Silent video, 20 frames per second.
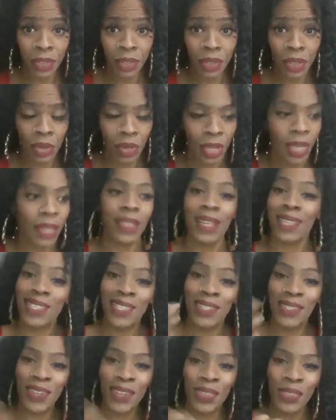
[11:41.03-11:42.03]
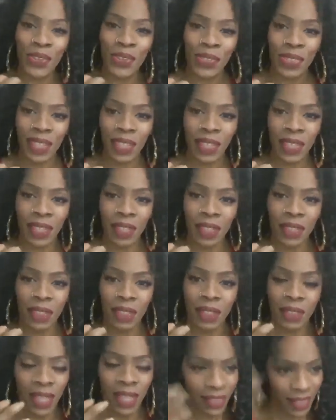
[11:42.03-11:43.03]
Okay, that's another thing.
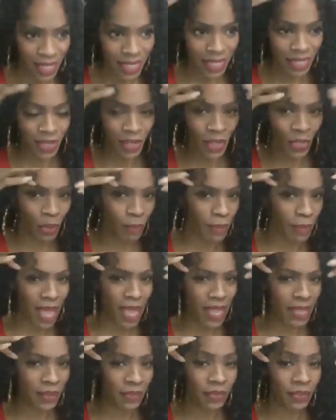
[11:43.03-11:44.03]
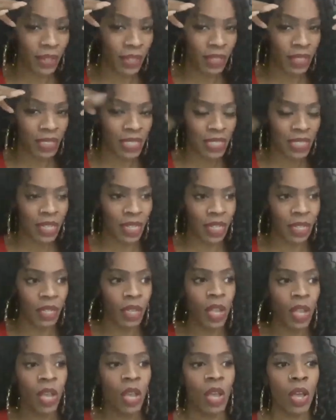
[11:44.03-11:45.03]
That's another mind fuck. It's like,
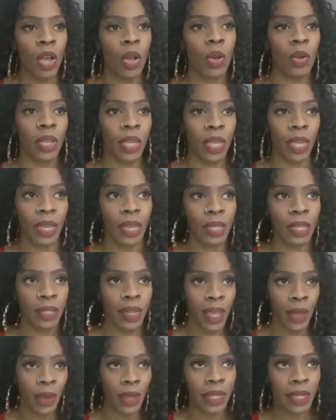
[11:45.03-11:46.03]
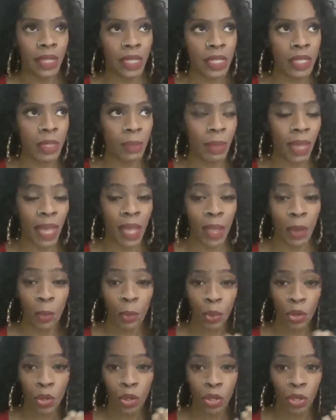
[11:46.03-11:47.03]
okay, now I need to buy
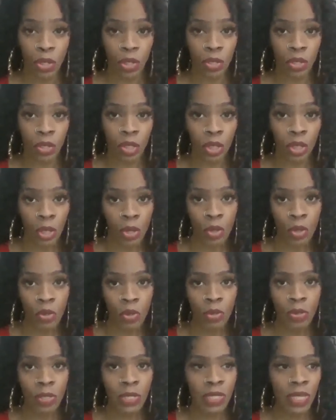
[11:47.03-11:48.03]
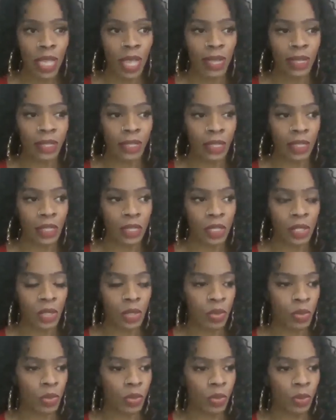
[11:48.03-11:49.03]
work clothes. I need
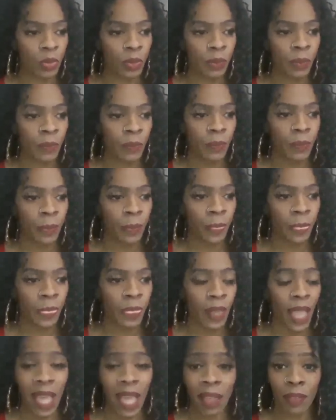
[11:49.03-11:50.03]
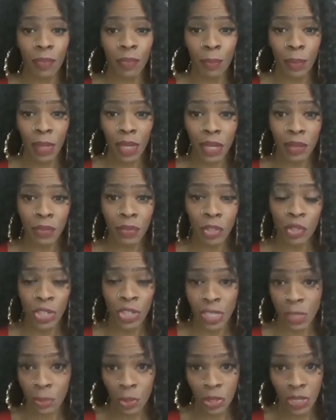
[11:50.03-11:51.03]
to have money for
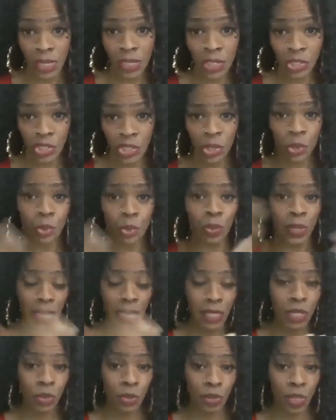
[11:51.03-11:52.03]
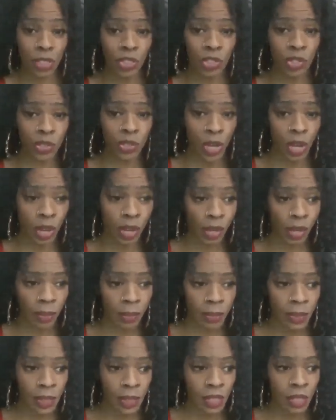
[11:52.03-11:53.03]
transportation to get to these jobs.